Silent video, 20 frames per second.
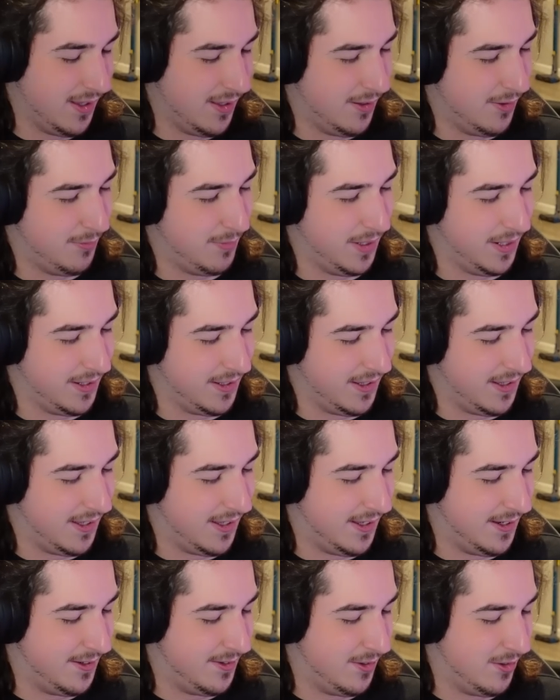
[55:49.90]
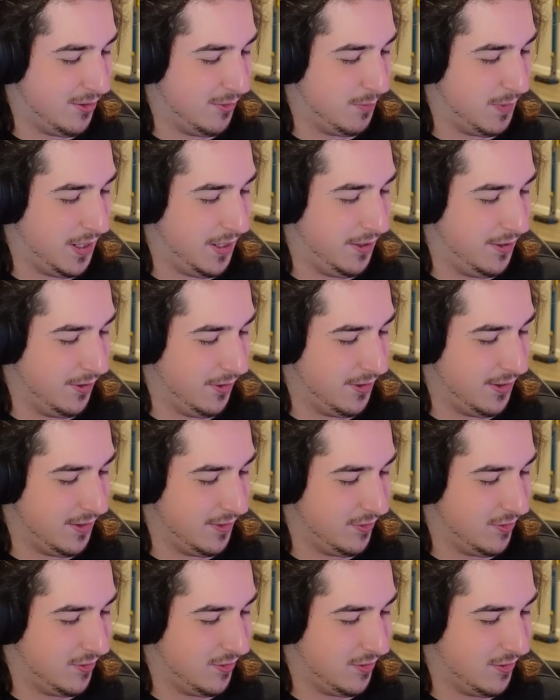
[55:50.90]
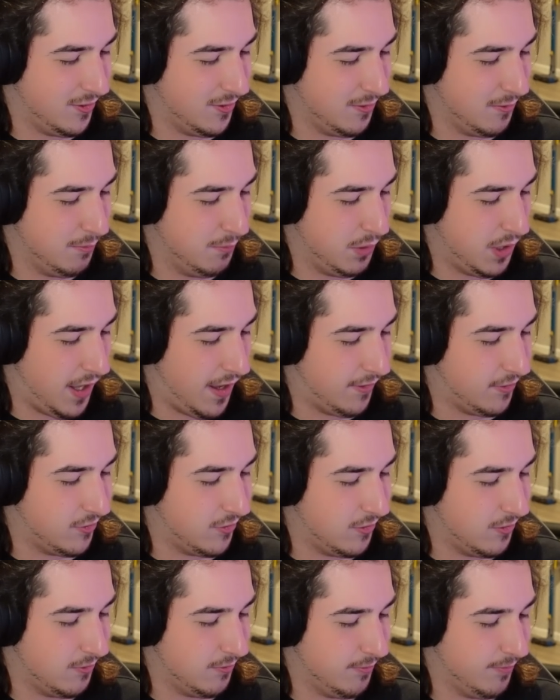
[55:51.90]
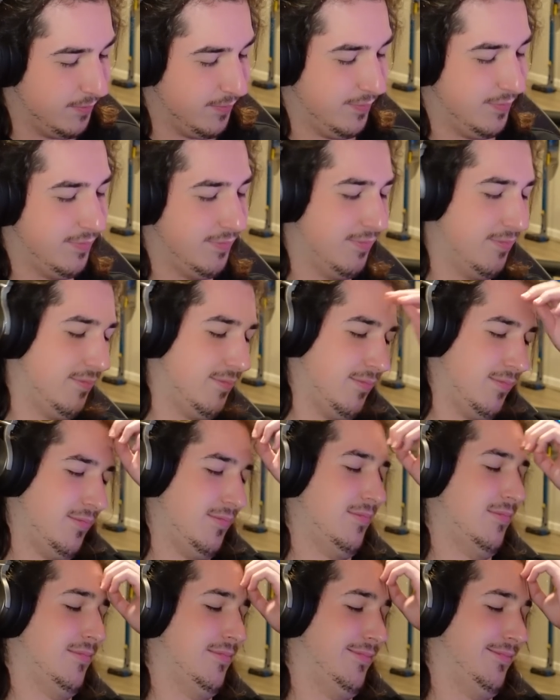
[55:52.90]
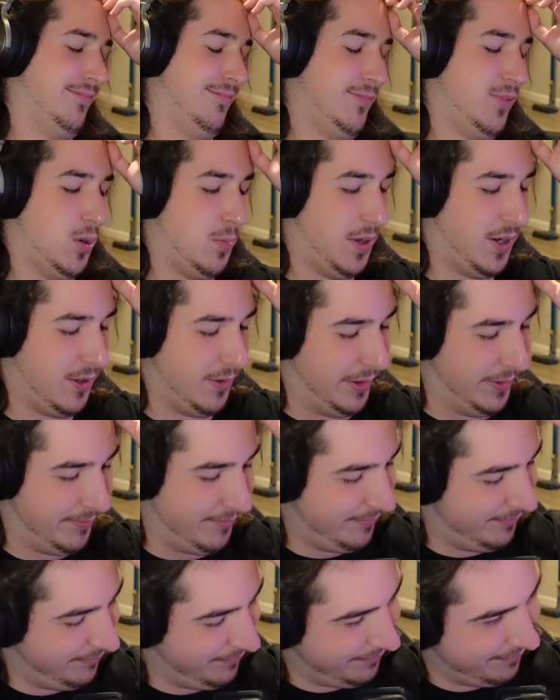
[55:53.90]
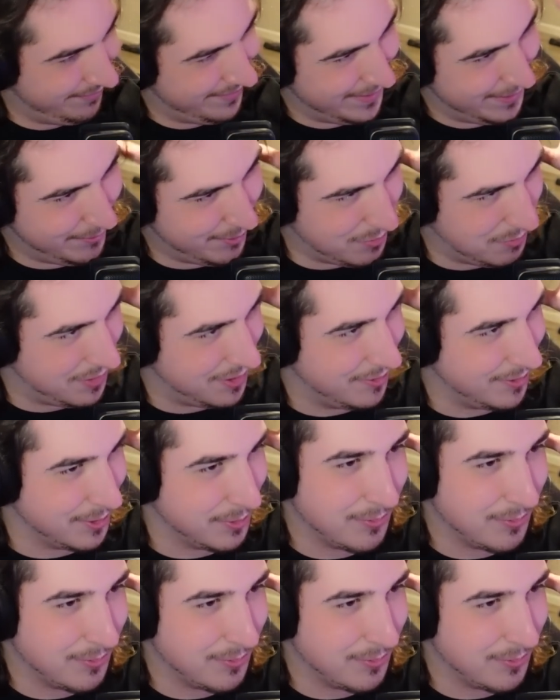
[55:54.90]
Oh my god. Oh my goodness. Blast. What am I doing? What am I doing?